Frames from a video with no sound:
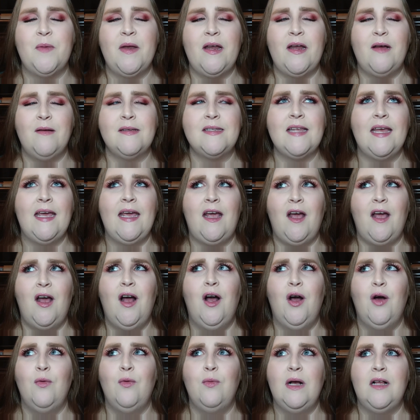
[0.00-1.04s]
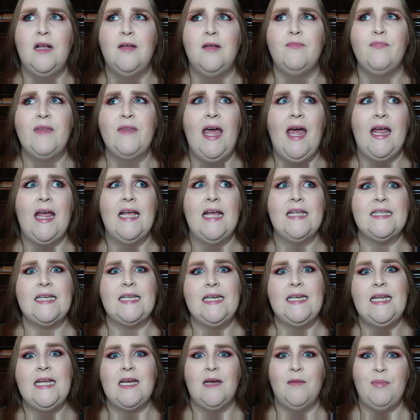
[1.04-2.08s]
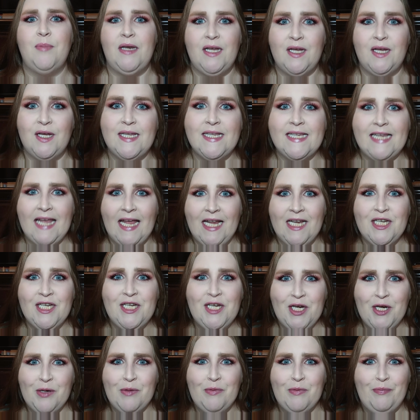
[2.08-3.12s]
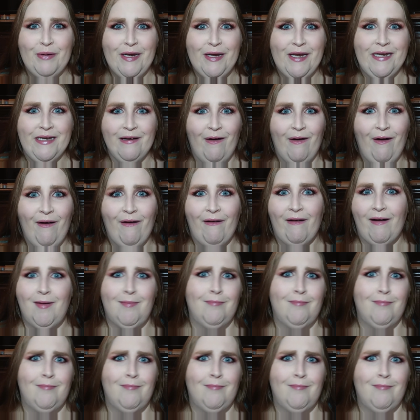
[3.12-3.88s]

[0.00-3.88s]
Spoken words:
I was like, oh, well, I guess any company could send you PR.